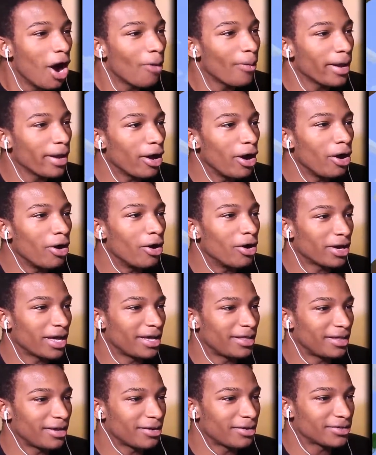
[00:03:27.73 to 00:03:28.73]
oh, wait, oh,
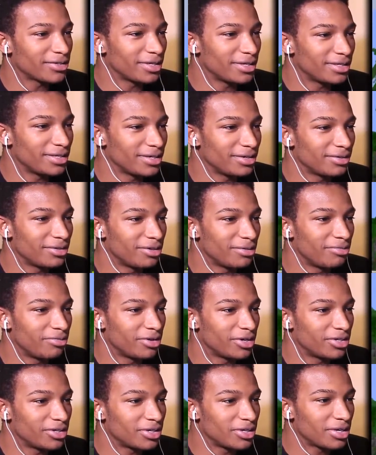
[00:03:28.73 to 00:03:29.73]
okay, there goes the dildo
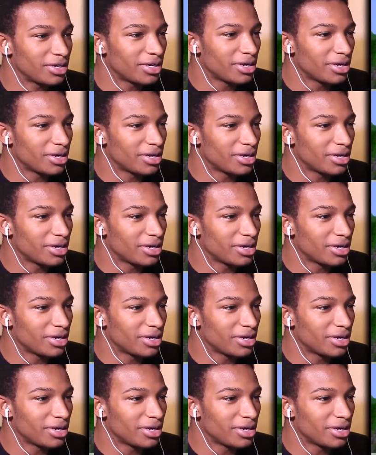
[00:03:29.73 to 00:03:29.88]
bridge.